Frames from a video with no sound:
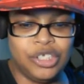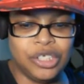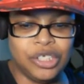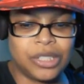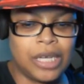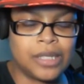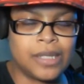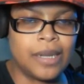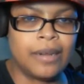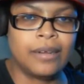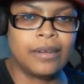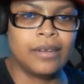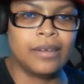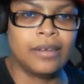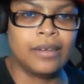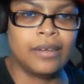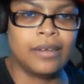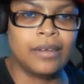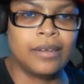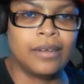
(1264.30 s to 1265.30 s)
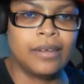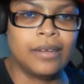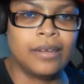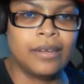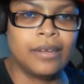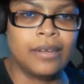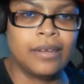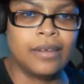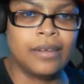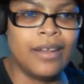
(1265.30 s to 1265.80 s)
and rotten. And
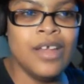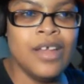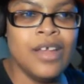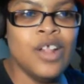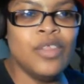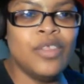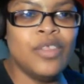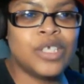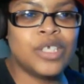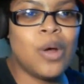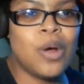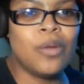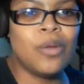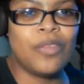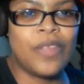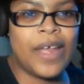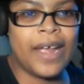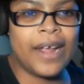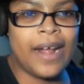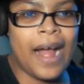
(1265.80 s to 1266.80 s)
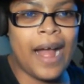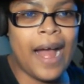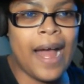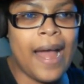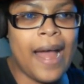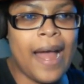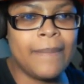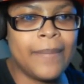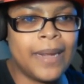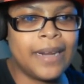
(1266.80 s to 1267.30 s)
this whole thing, I mean,
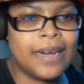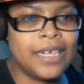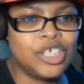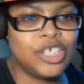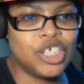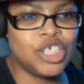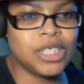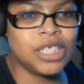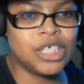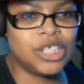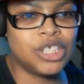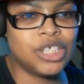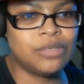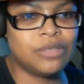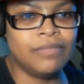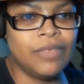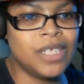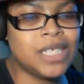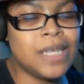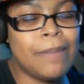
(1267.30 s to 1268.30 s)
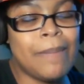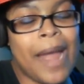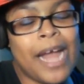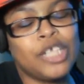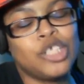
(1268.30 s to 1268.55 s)
it's a masterpiece.